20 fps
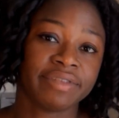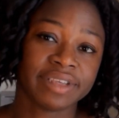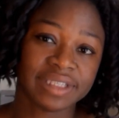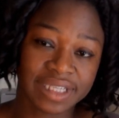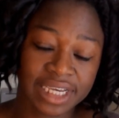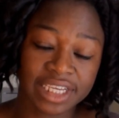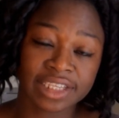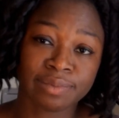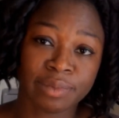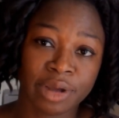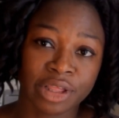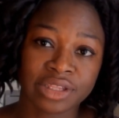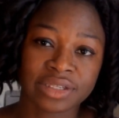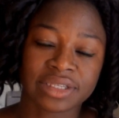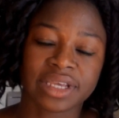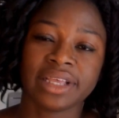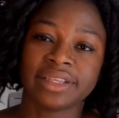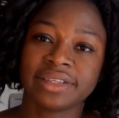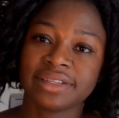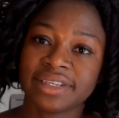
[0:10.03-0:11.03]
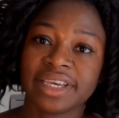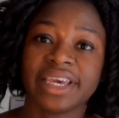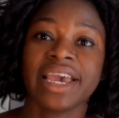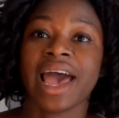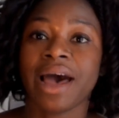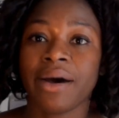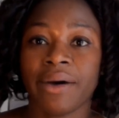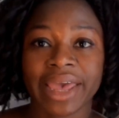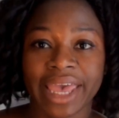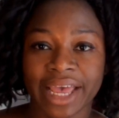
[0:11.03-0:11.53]
6 months and see
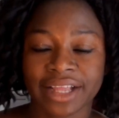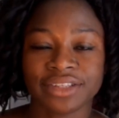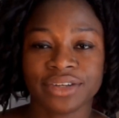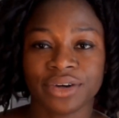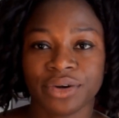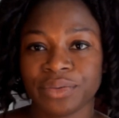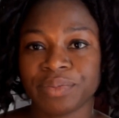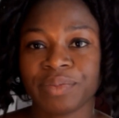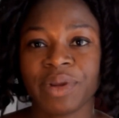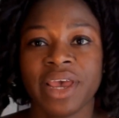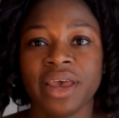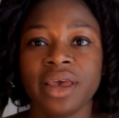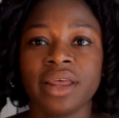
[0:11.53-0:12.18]
how I get on.